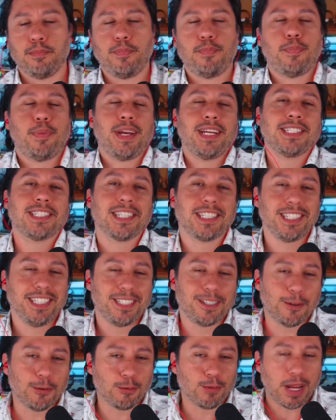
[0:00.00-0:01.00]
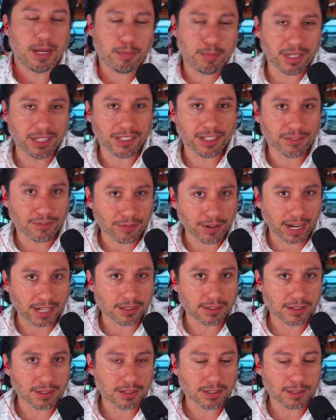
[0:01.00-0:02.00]
Basically, don't red pill your
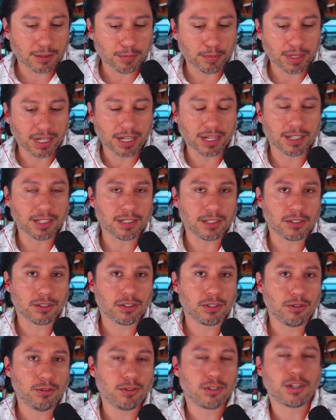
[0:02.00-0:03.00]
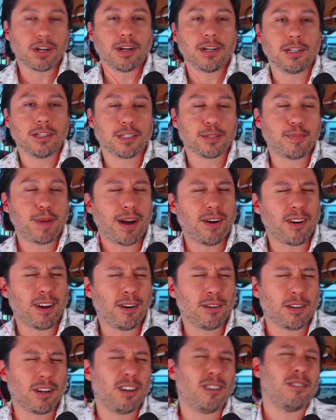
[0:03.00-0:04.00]
friends, because you starting to spout
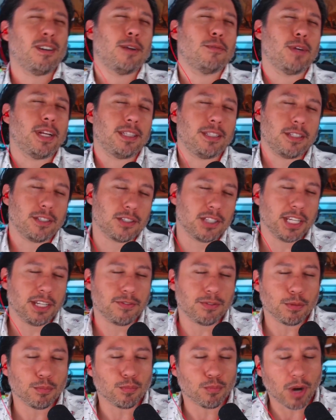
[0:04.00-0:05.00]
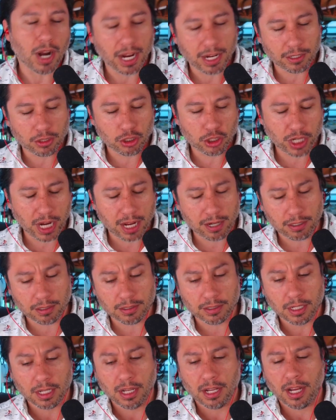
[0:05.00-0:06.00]
out, oh, I read this thing from Ryan's
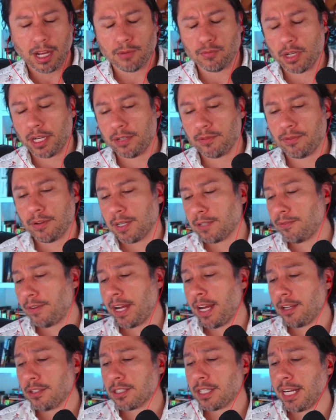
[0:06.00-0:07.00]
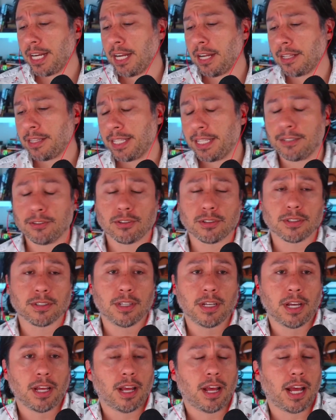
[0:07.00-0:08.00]
channel, I've read Fuck Files and I got this,
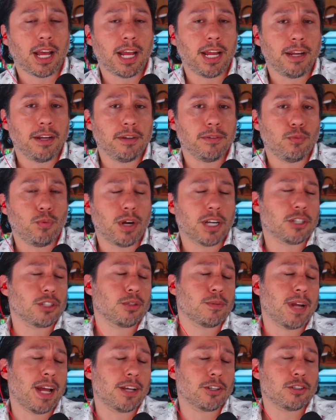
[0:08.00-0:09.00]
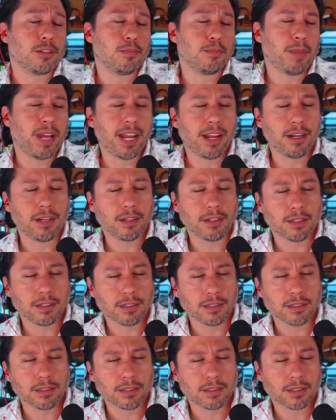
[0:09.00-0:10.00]
I watched the Rational
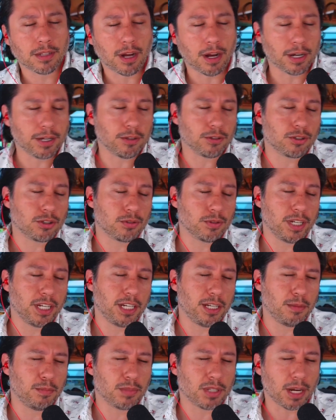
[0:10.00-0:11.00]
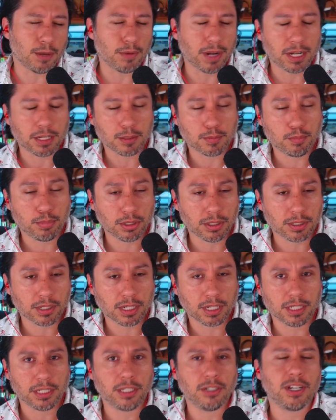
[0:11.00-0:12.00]
Males audio streams, I read his book,
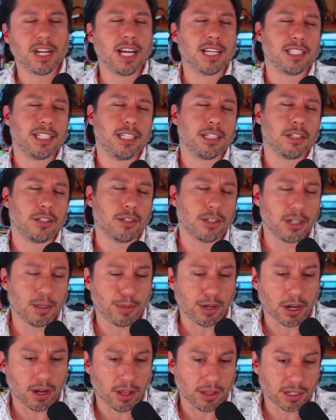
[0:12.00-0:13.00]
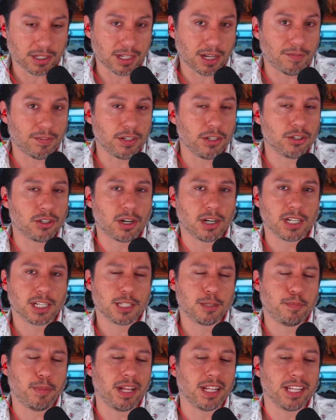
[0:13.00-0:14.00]
and you guys need to learn about all this stuff. And you start
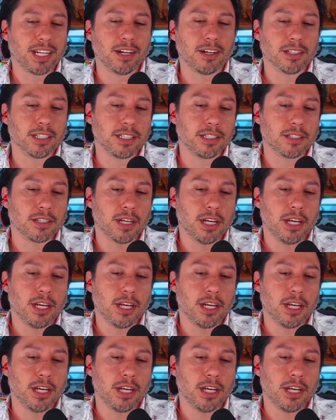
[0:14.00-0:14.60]
expelling all these